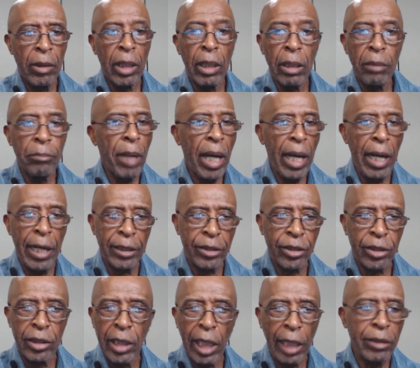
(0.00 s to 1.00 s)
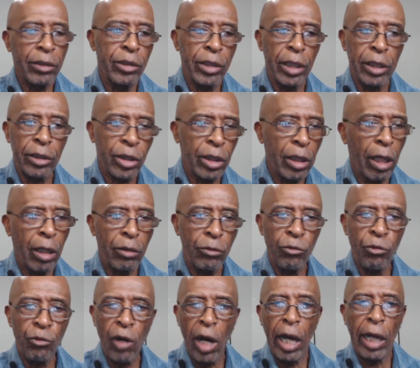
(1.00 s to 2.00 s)
en masse, not just on
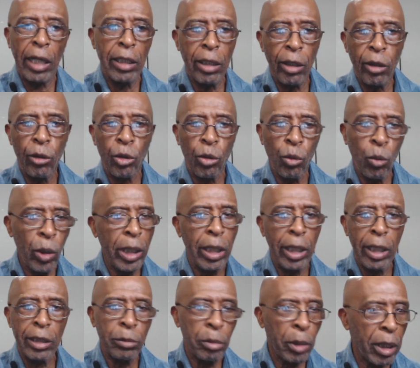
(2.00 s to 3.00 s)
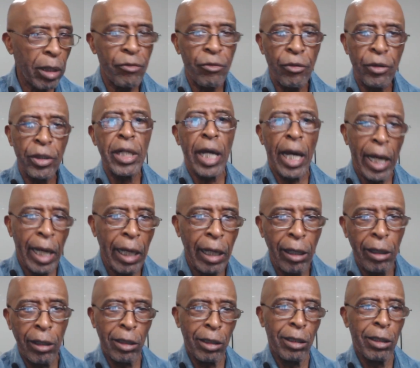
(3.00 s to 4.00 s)
Friday or the weekends, but every day.
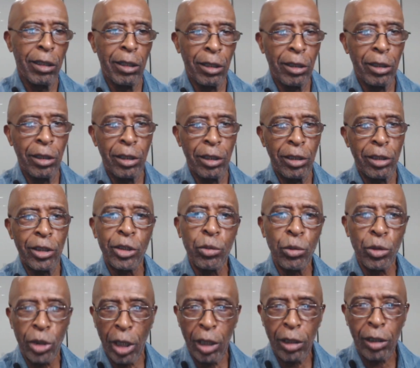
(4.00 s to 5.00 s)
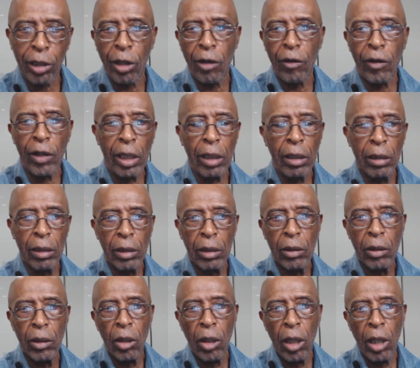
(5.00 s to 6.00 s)
This was occurring,
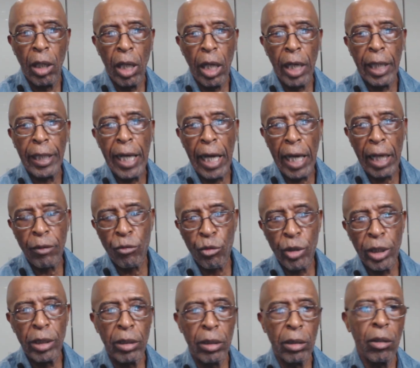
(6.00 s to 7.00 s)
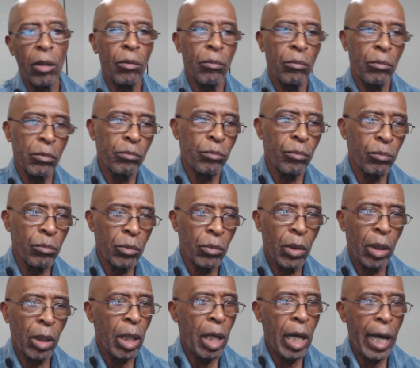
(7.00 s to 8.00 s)
and had written
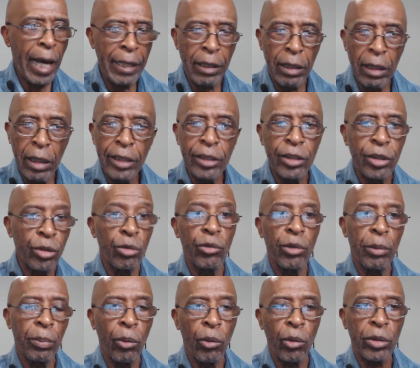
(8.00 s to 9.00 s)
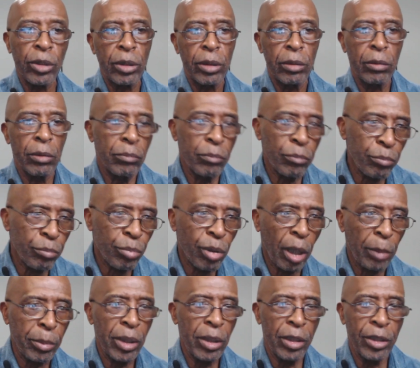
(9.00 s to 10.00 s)
at least 2 reports,
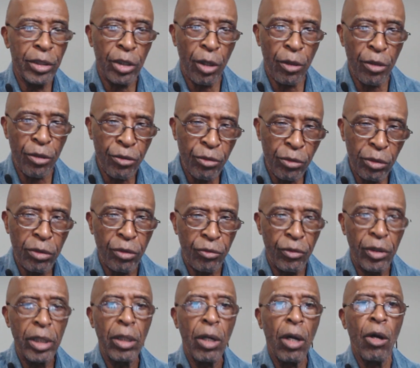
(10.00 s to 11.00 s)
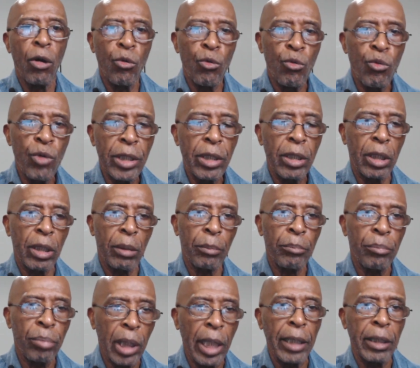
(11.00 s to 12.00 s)
probably at least 3 written
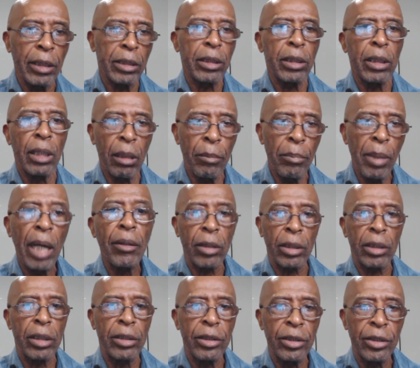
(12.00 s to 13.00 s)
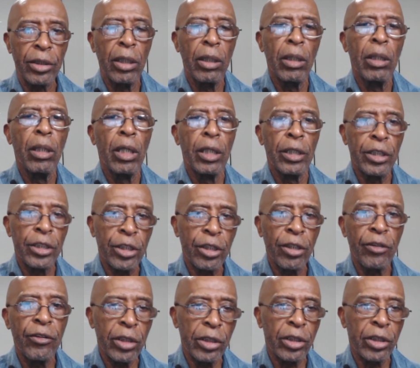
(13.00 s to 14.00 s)
complaints about these
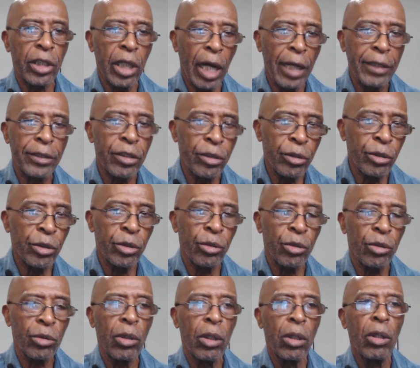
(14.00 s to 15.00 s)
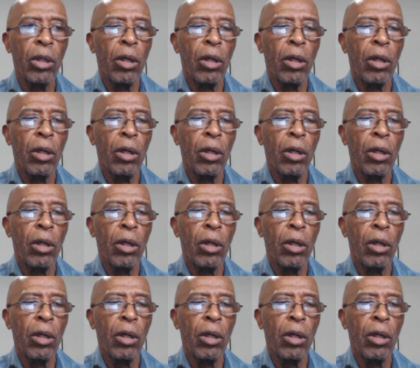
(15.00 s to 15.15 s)
serious constitutional